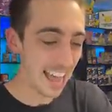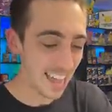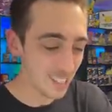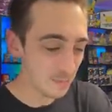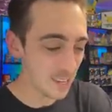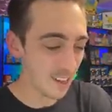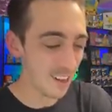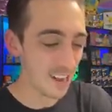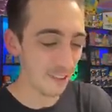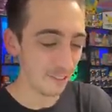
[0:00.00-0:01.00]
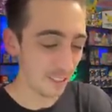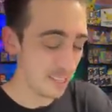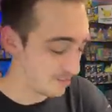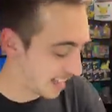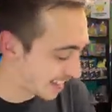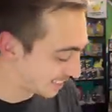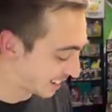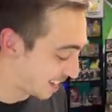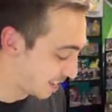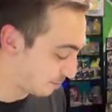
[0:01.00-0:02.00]
Espeon VMAX,
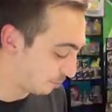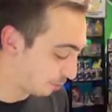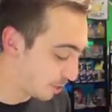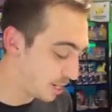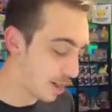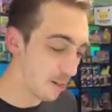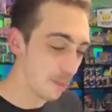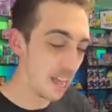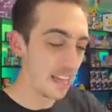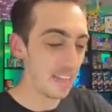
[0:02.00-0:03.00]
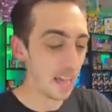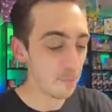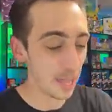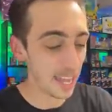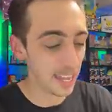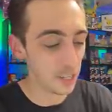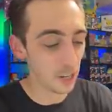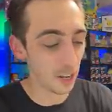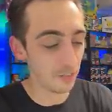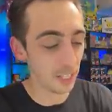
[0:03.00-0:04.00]
I am filling up that page
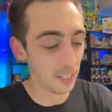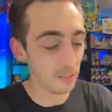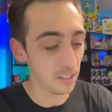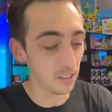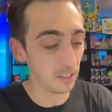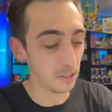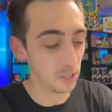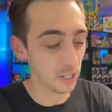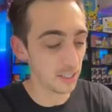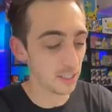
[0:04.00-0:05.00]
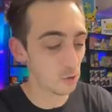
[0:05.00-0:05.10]
of Eeveelutions,